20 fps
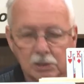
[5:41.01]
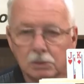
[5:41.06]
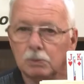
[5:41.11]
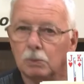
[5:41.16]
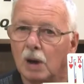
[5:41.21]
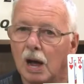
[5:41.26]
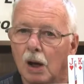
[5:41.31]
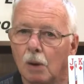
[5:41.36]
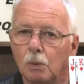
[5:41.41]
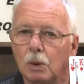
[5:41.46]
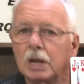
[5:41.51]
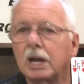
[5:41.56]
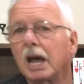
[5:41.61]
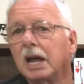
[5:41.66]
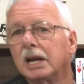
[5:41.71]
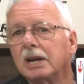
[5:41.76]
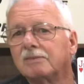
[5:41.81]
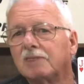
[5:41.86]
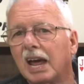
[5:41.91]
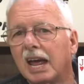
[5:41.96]
Well, what
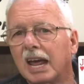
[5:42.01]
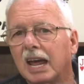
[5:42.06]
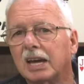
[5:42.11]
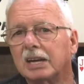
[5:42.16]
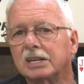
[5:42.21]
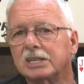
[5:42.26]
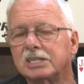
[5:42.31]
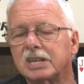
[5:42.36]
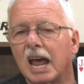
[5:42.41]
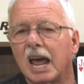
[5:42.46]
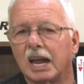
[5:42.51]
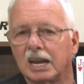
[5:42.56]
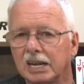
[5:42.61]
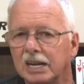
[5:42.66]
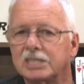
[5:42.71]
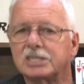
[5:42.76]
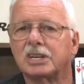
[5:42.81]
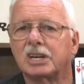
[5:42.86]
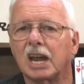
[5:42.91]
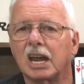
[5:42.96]
kind of a hand is that?
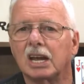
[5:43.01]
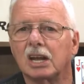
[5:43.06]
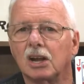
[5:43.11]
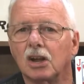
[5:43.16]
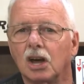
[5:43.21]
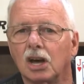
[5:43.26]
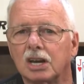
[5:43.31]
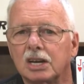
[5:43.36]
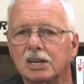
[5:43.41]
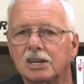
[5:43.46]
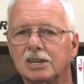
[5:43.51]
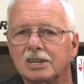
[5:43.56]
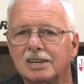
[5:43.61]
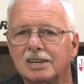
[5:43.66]
Let's take a look.